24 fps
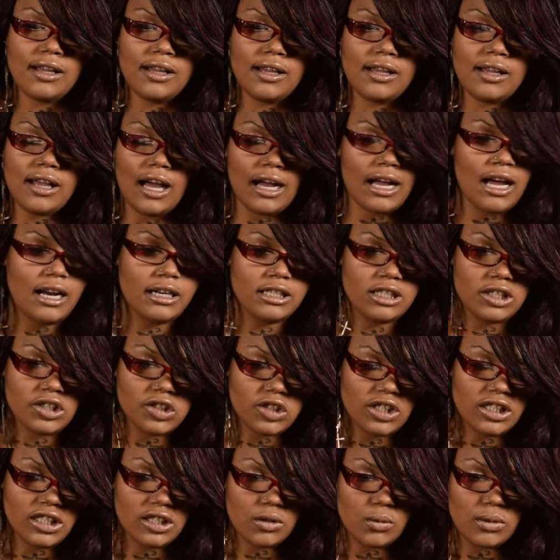I kind of just
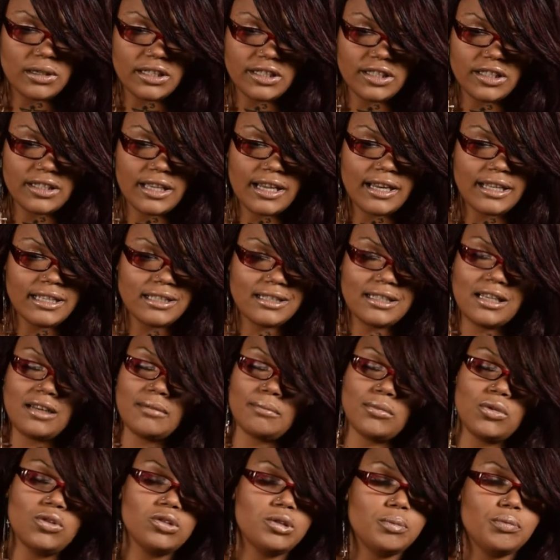listened to what he said. He said it
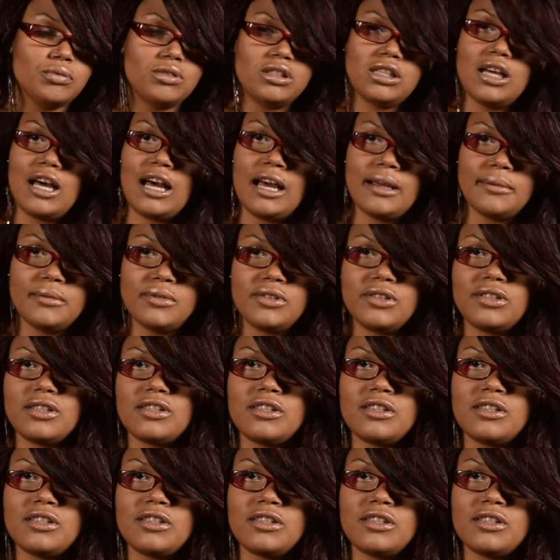multiple times.